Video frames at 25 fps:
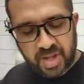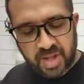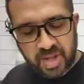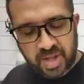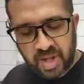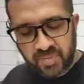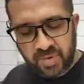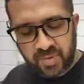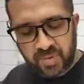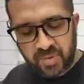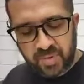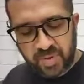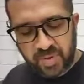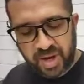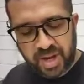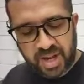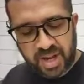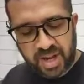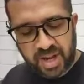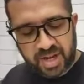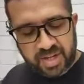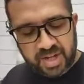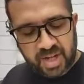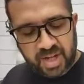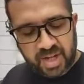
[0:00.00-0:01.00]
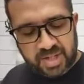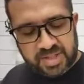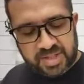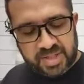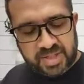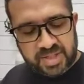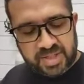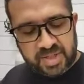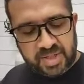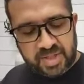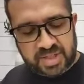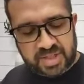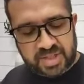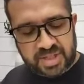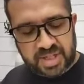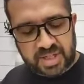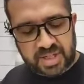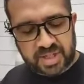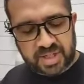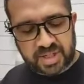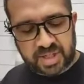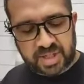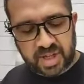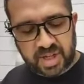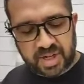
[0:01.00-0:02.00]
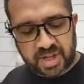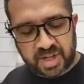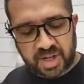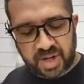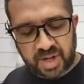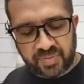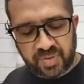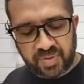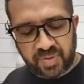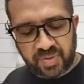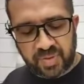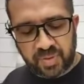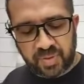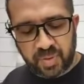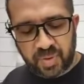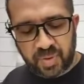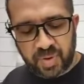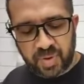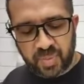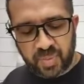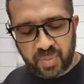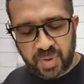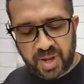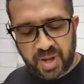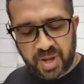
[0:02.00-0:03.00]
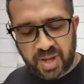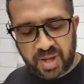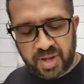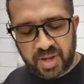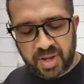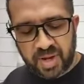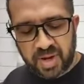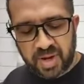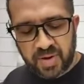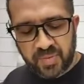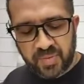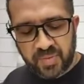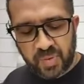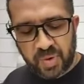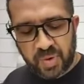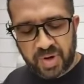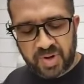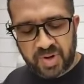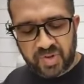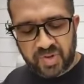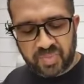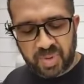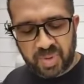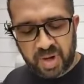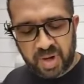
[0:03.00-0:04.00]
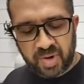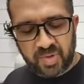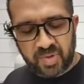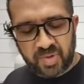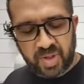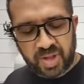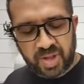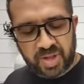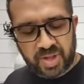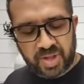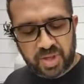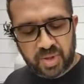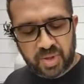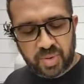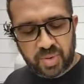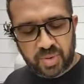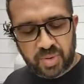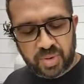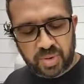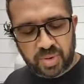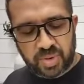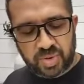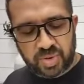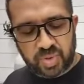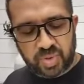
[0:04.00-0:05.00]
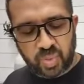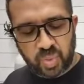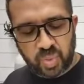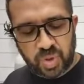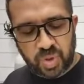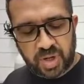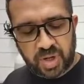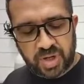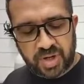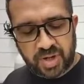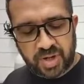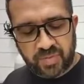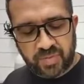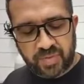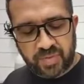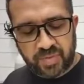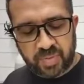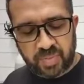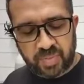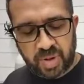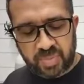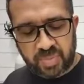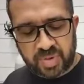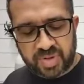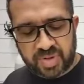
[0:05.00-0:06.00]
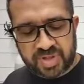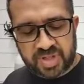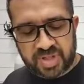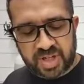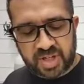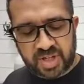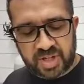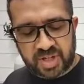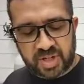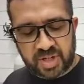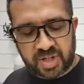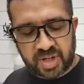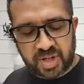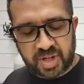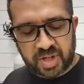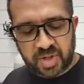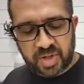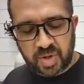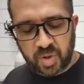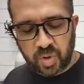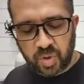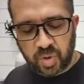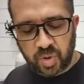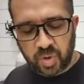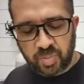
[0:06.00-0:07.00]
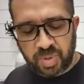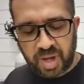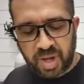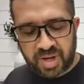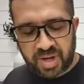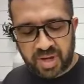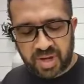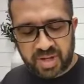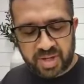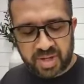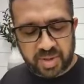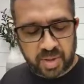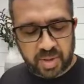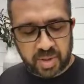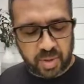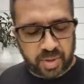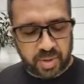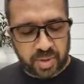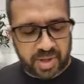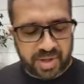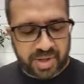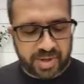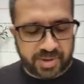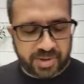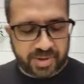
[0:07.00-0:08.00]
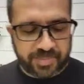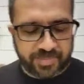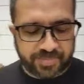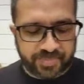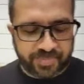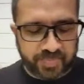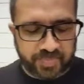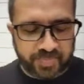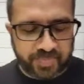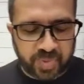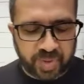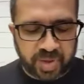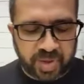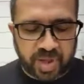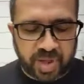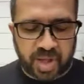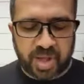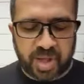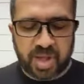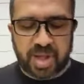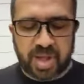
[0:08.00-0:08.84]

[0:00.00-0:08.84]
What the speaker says: if your right hand causes you to sin, cut it off and throw it away. For it is better that you lose one of your members than your whole body to go to hell. Okay.